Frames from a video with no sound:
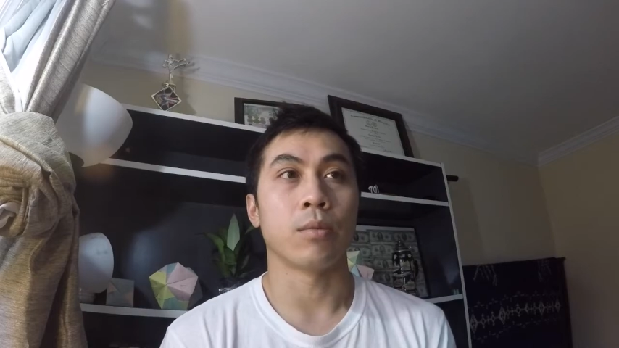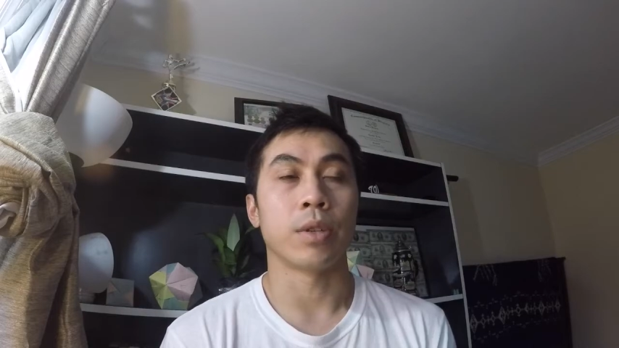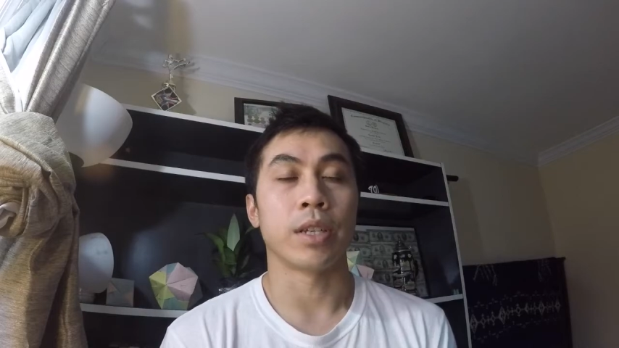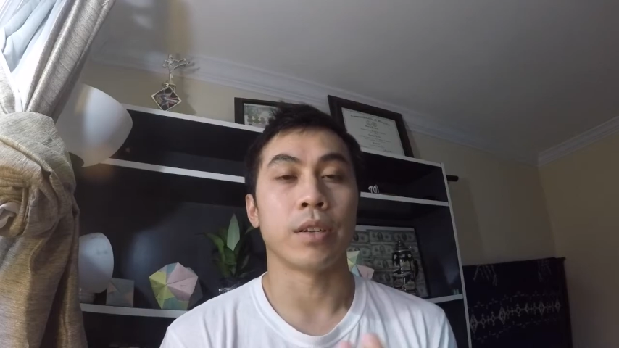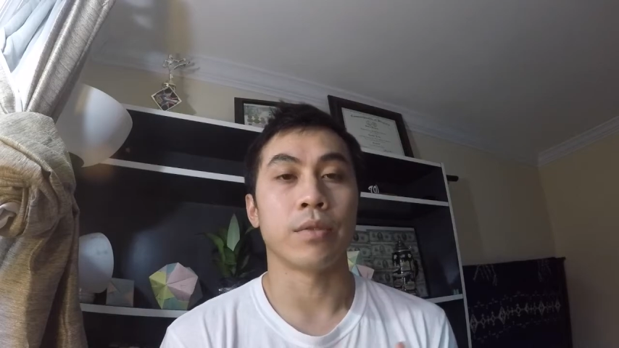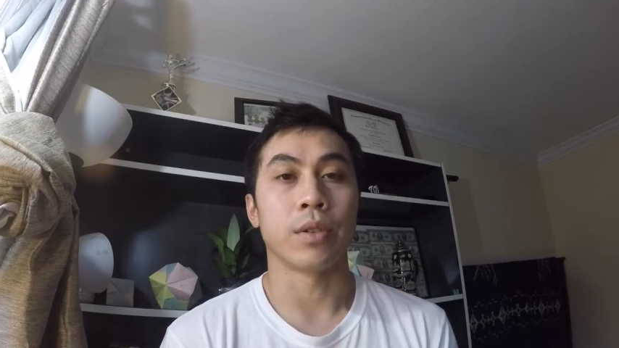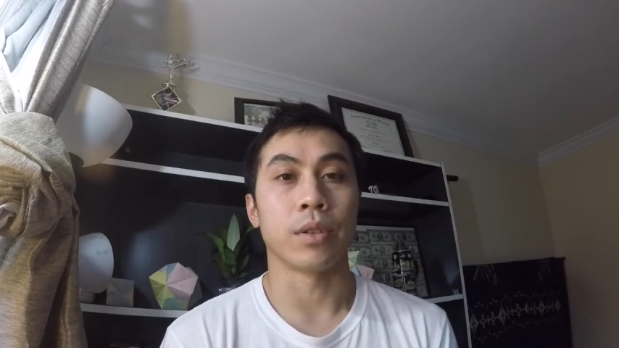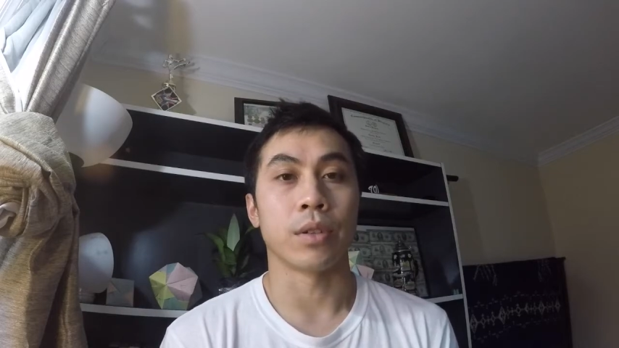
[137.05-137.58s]

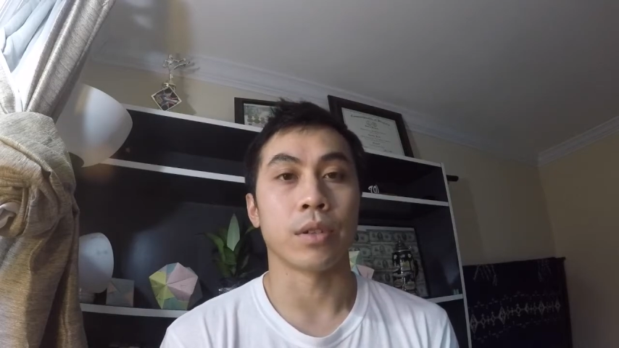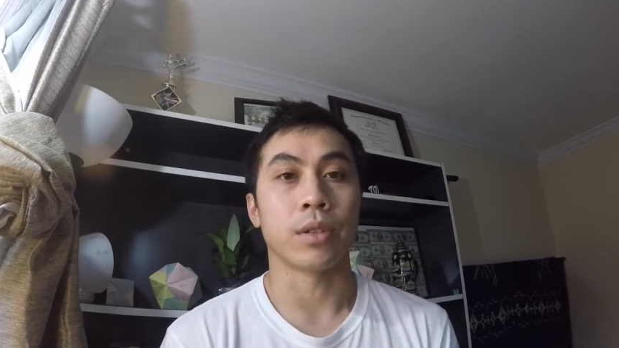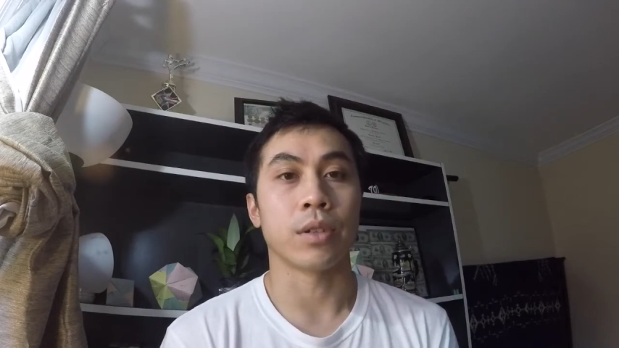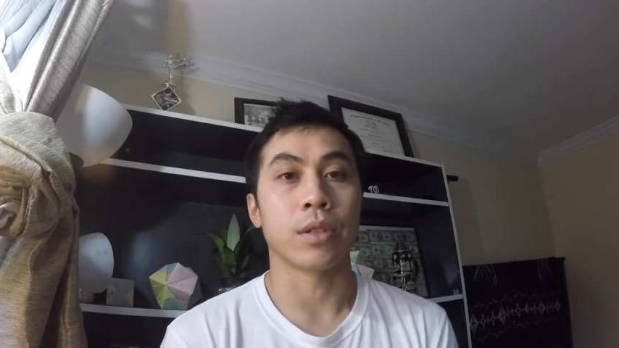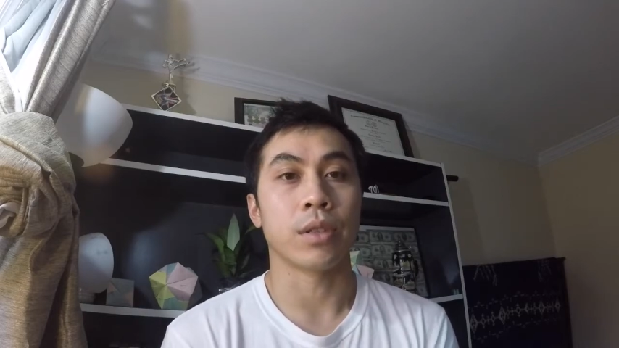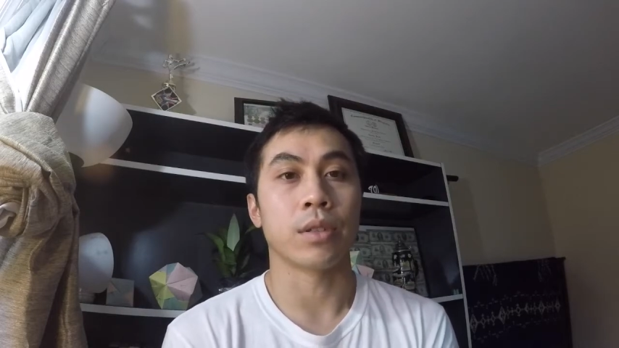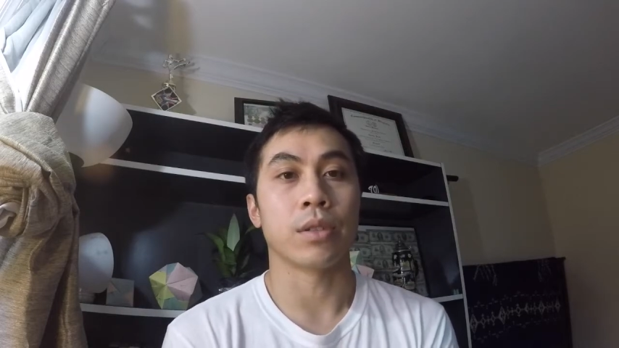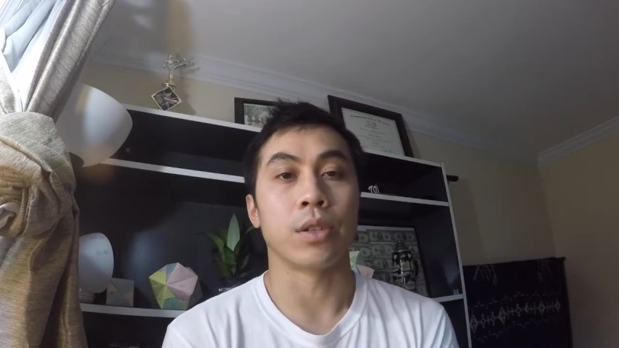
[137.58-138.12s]
give the
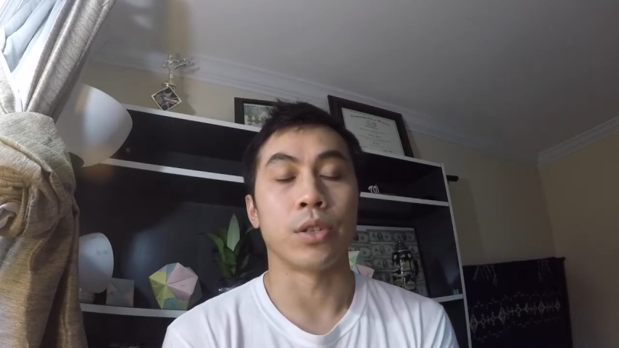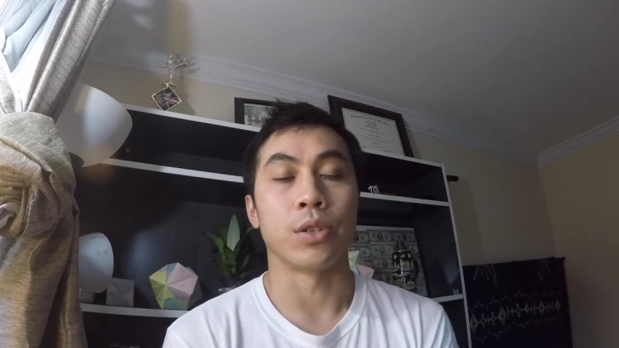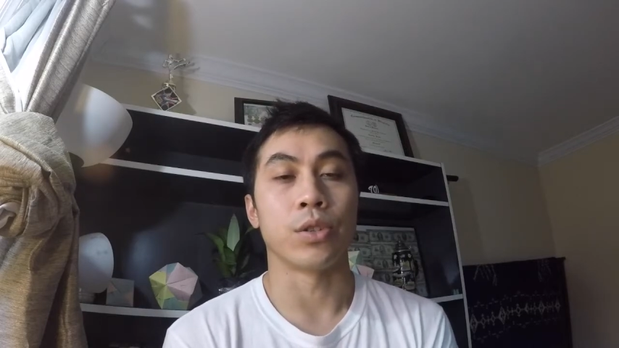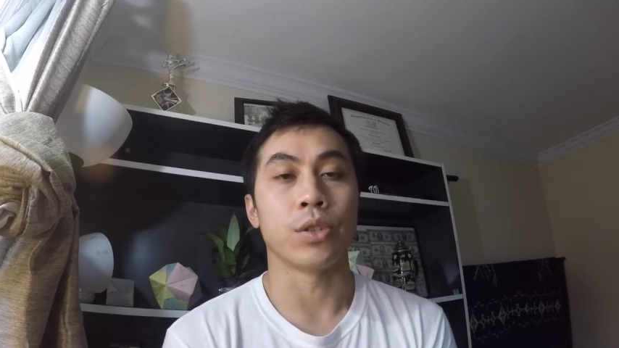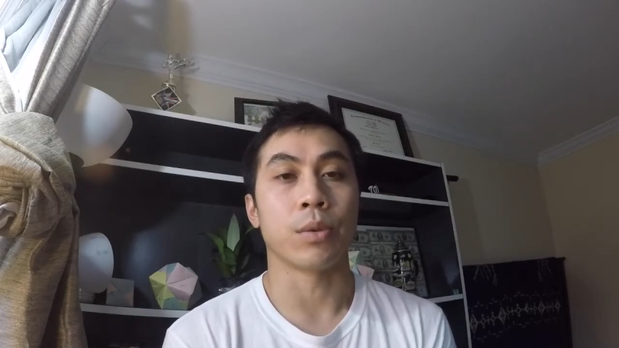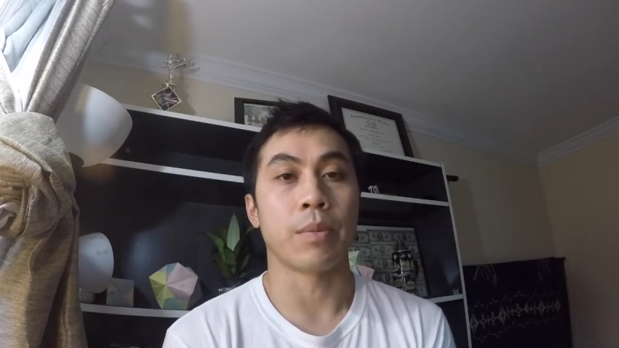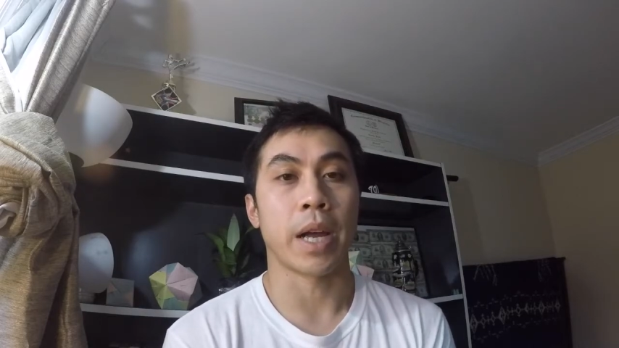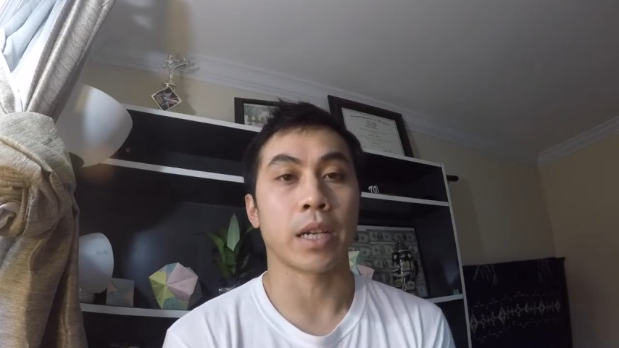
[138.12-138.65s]

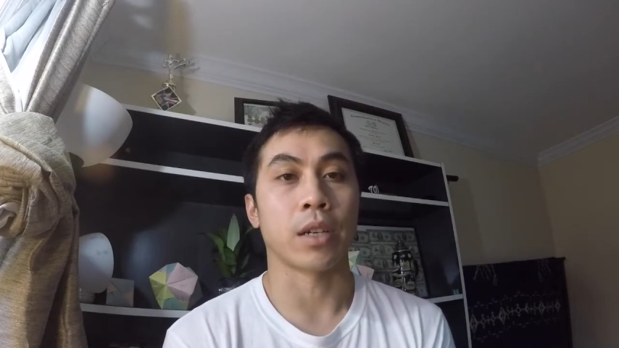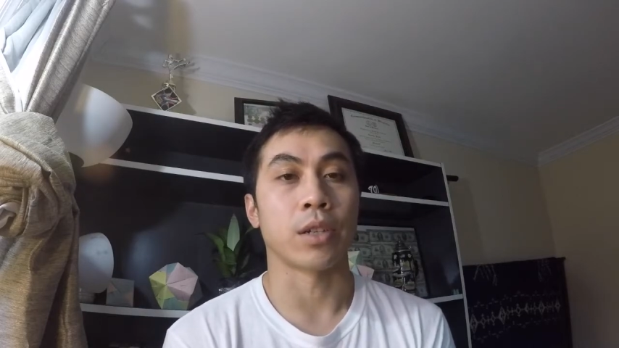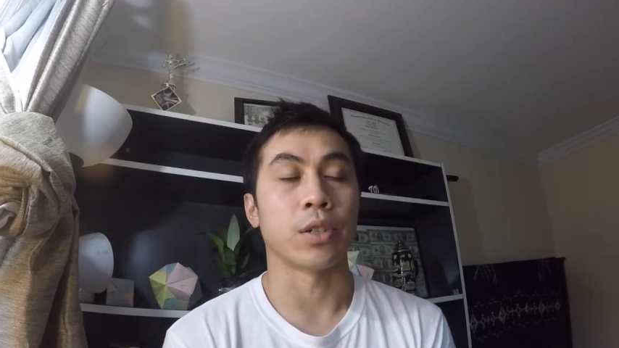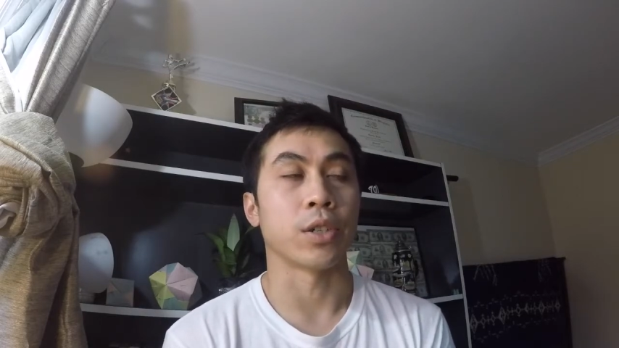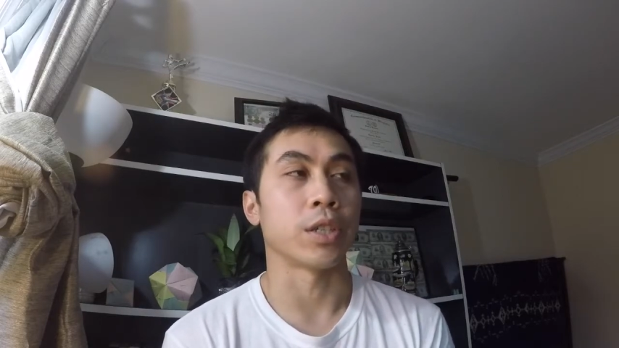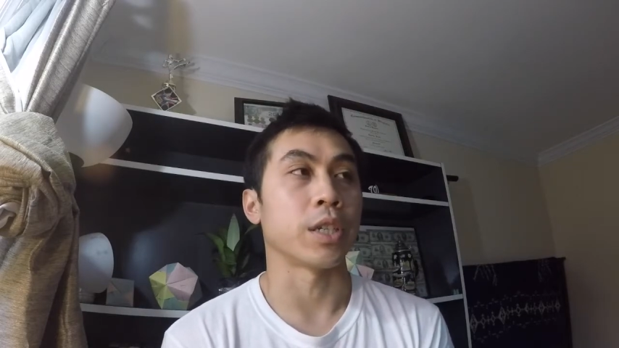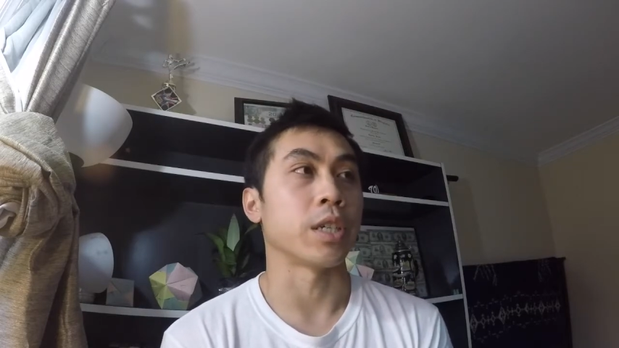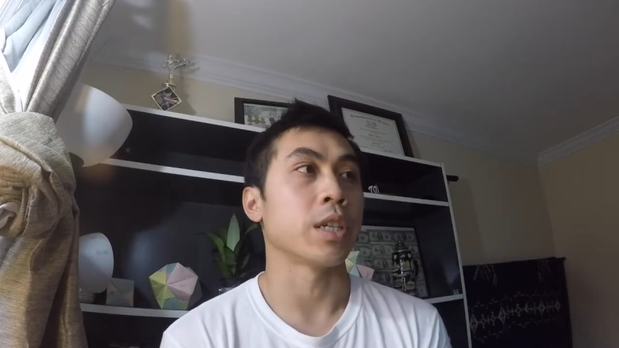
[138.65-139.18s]
user back a
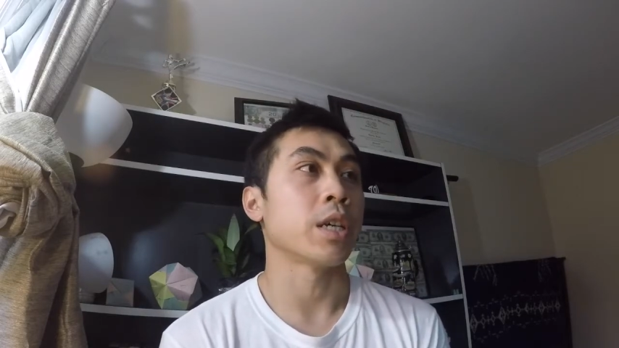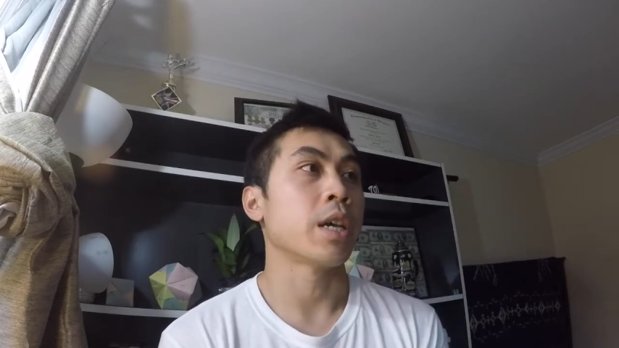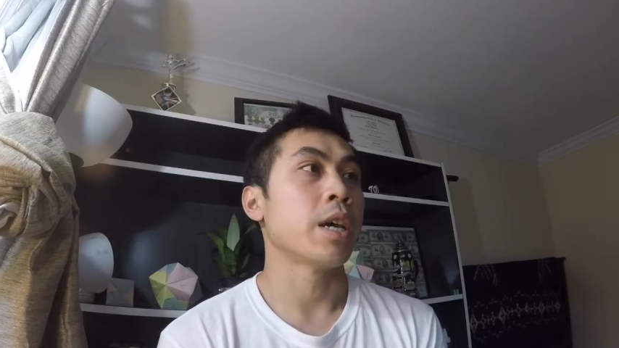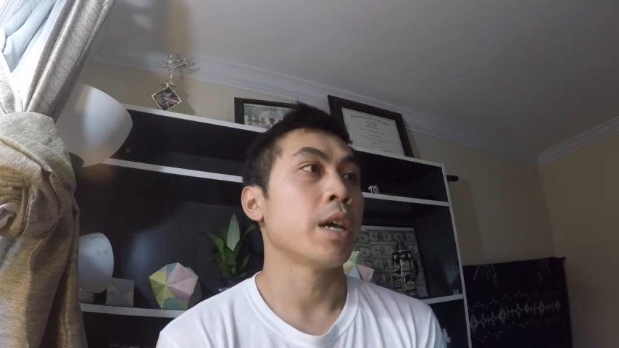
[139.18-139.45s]
cookie.